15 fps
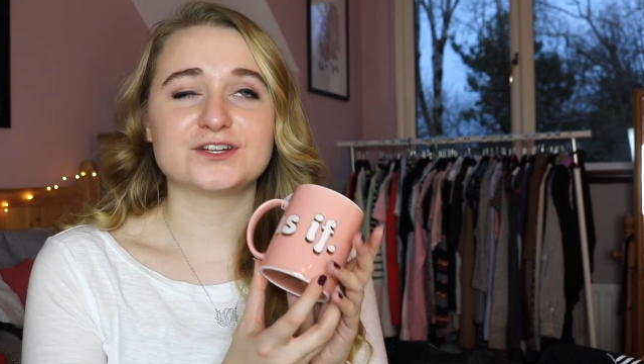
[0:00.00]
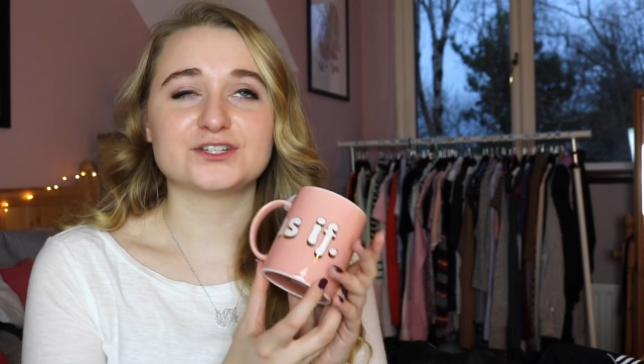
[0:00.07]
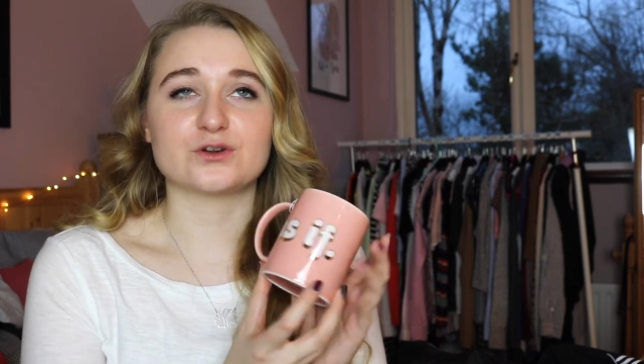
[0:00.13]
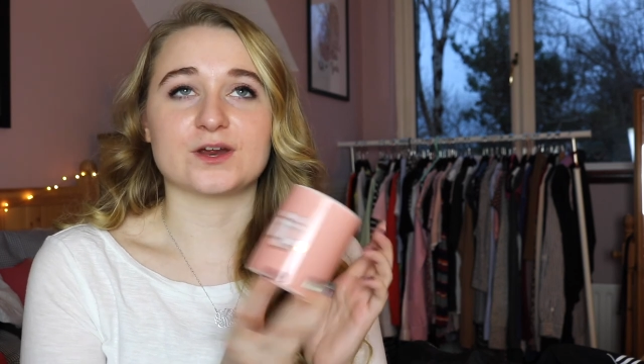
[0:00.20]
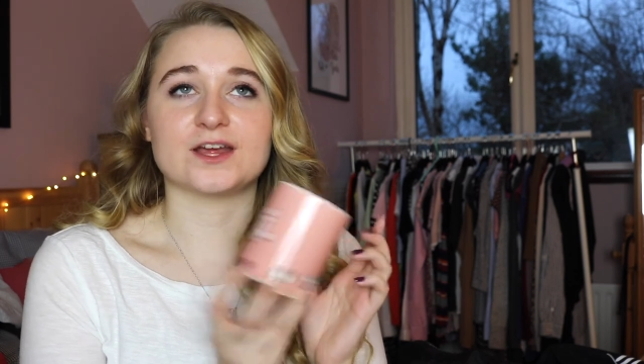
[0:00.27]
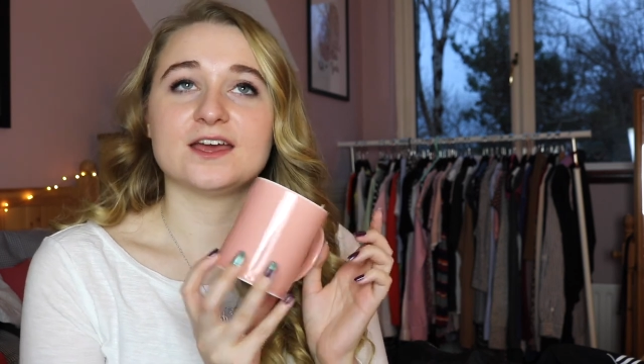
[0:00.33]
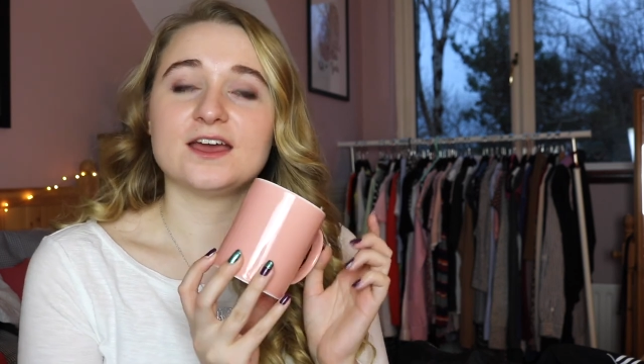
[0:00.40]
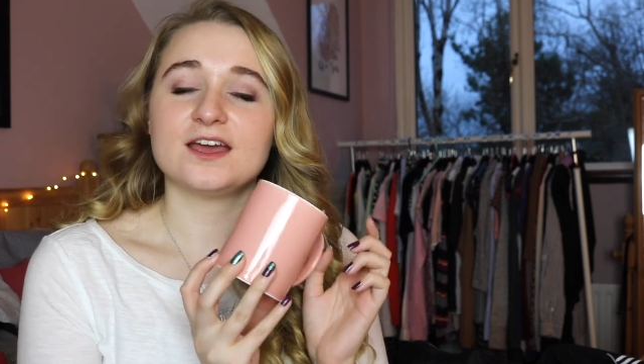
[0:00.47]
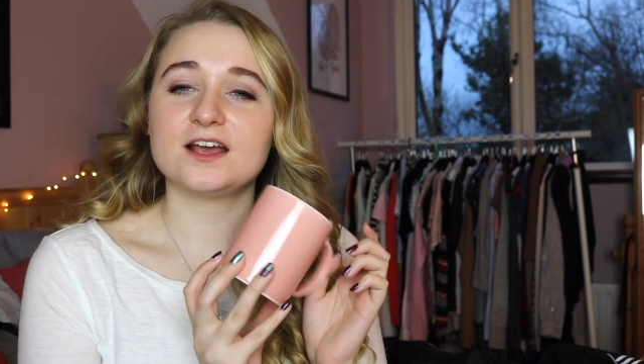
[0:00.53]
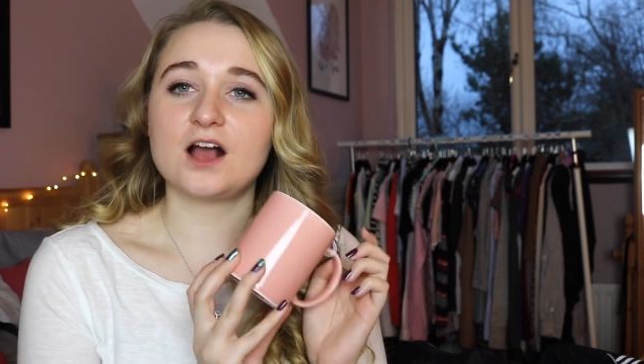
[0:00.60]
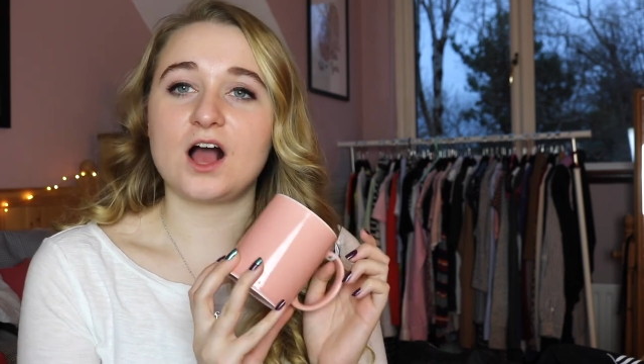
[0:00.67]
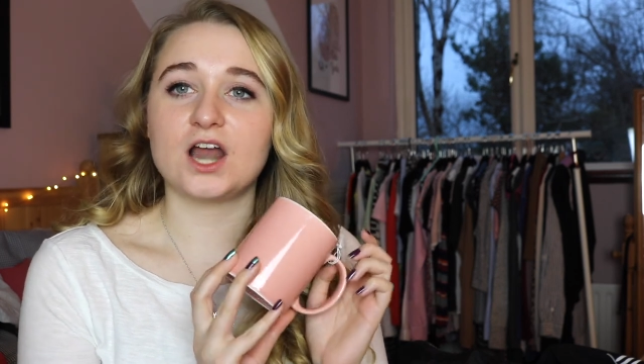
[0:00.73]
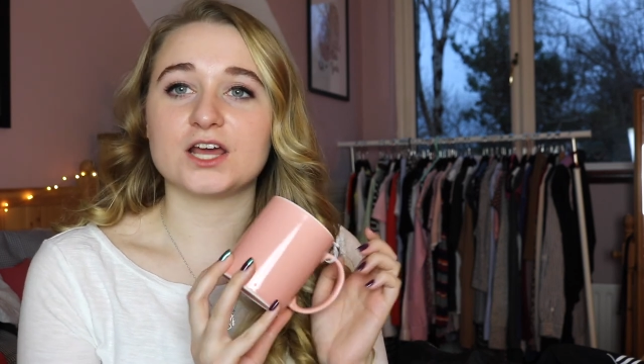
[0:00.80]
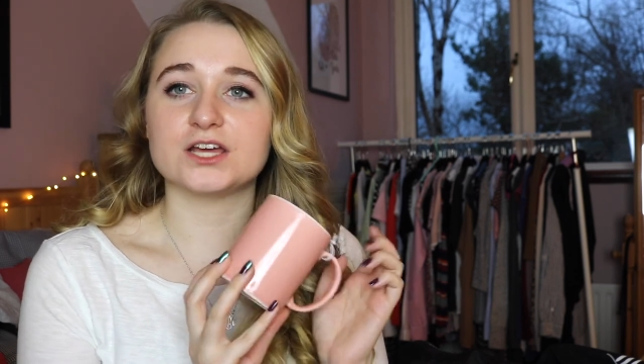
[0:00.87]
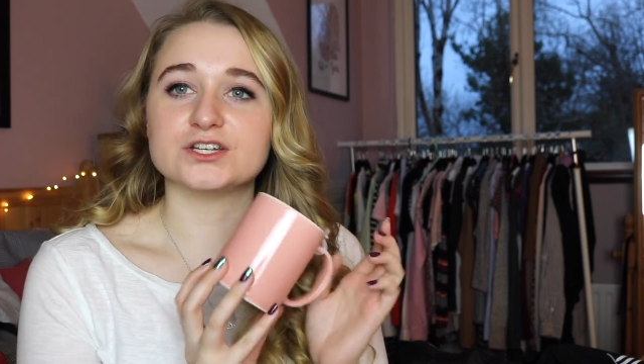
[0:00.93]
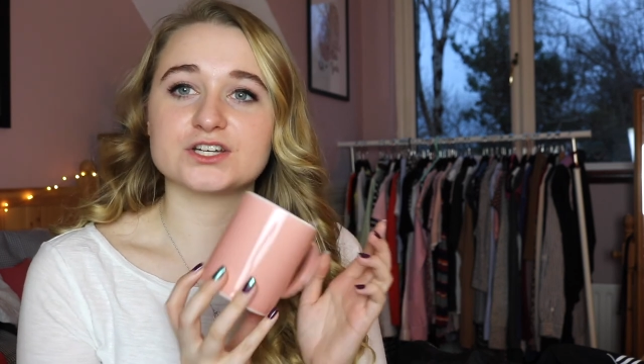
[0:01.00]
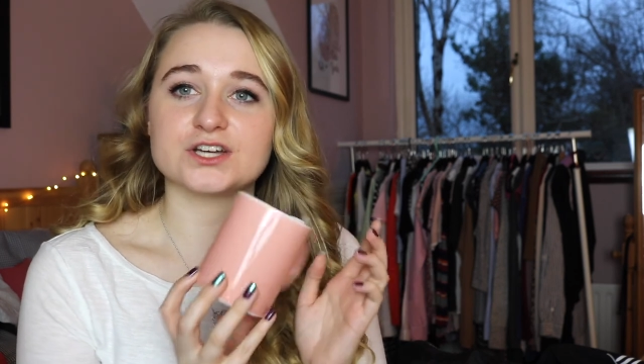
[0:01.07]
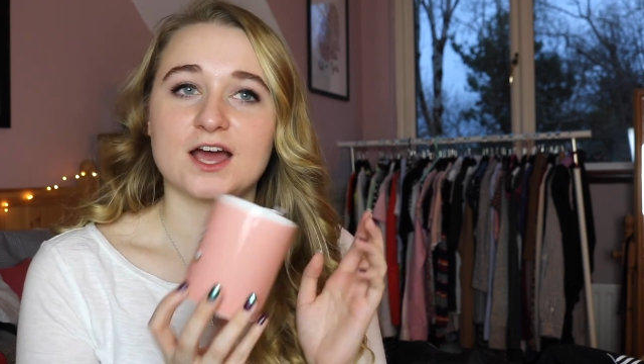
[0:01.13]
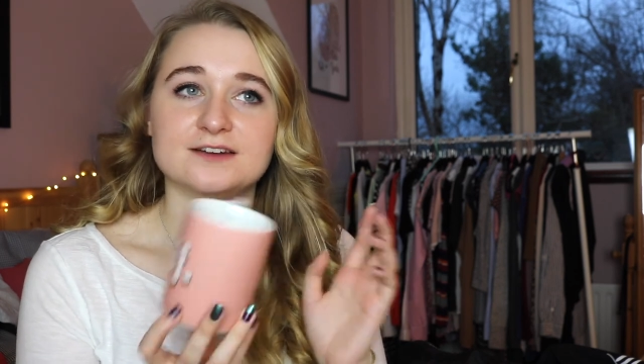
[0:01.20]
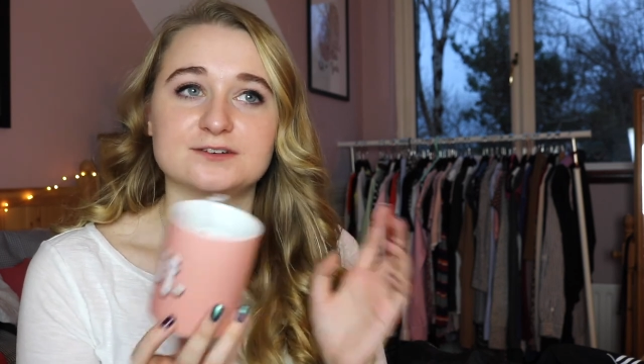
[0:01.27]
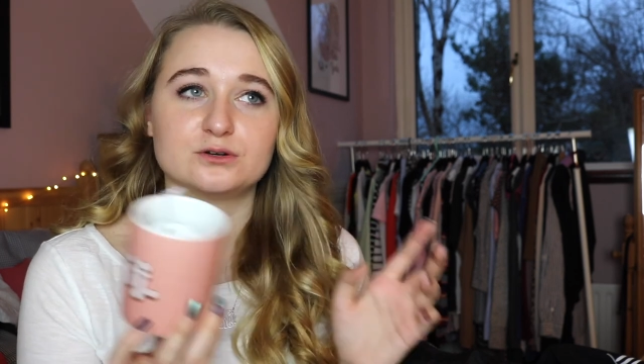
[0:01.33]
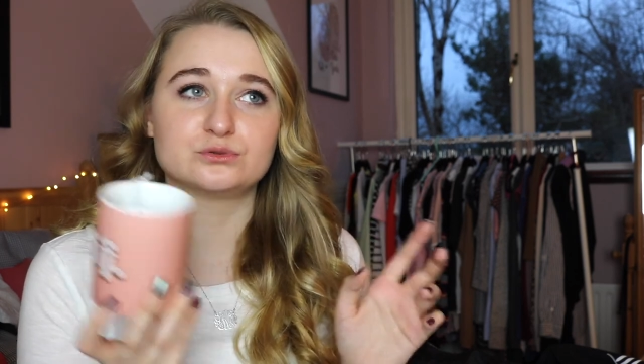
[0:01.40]
Funny story, in college,
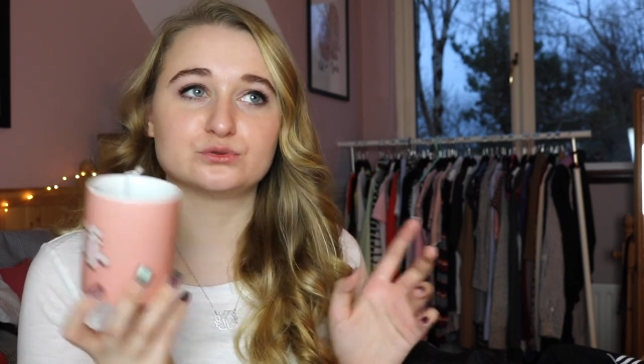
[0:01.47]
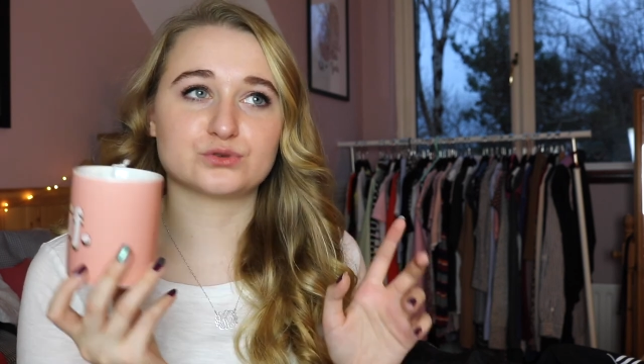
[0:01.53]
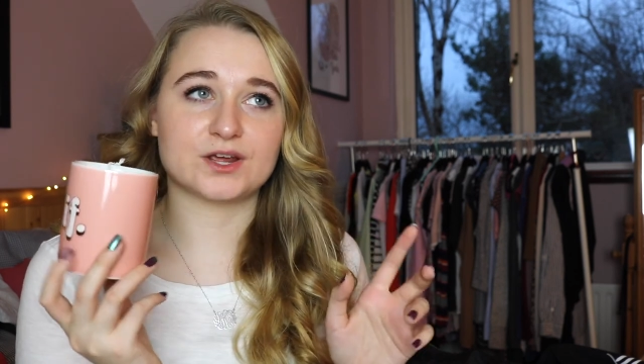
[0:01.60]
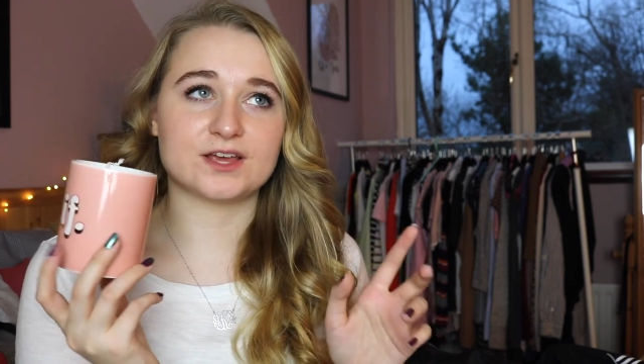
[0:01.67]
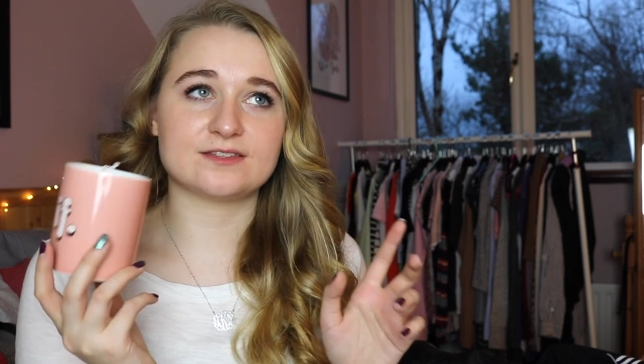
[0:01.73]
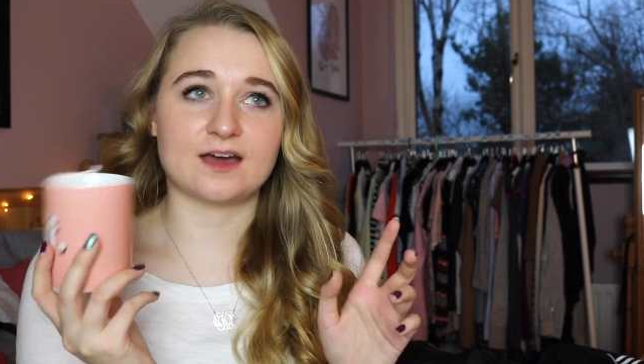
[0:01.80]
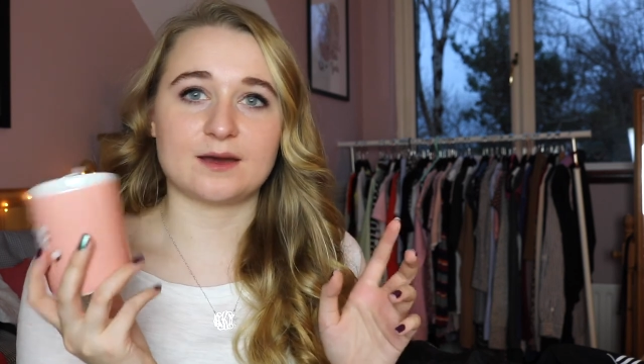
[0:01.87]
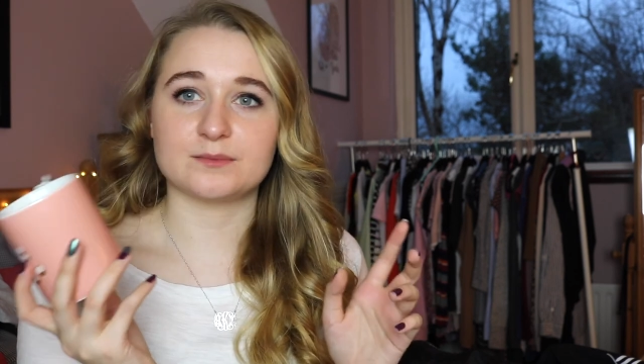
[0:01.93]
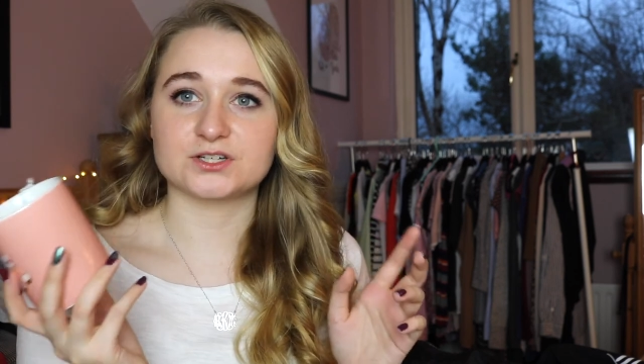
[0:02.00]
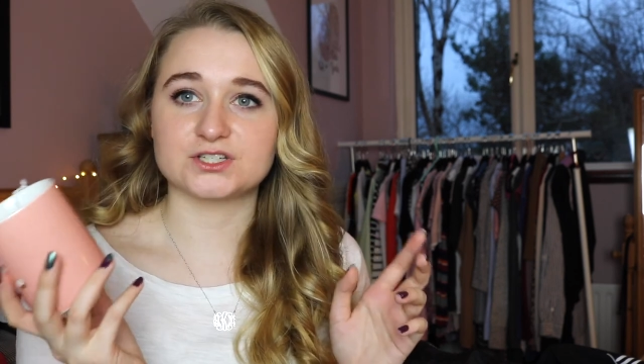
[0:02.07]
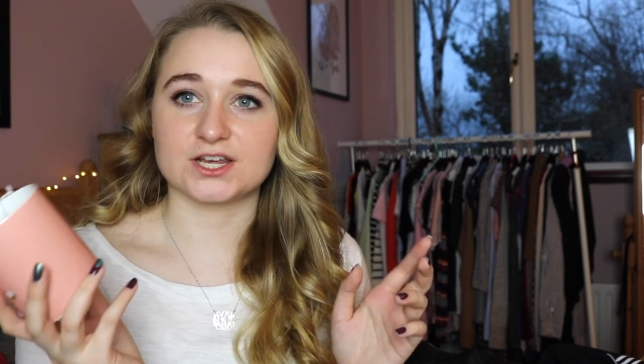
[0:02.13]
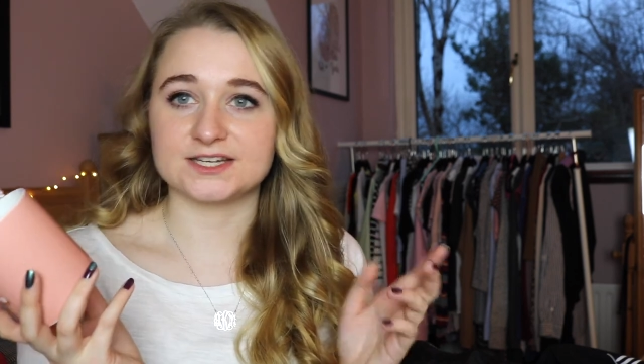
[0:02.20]
I don't drink that much